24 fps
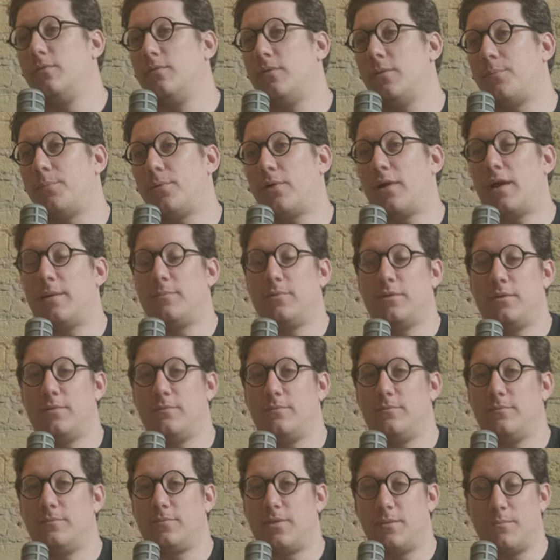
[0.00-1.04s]

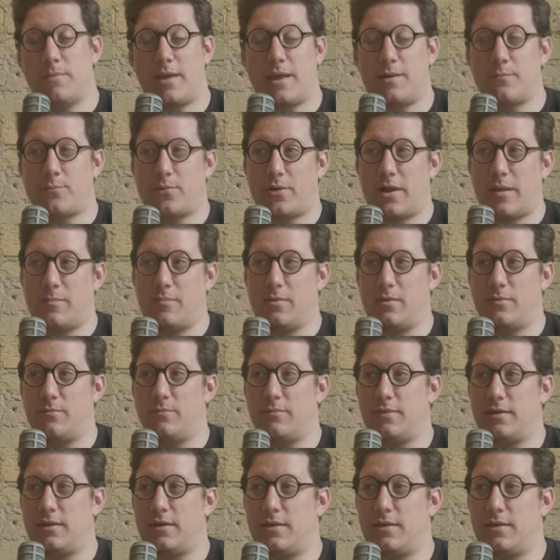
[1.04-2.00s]
The main problem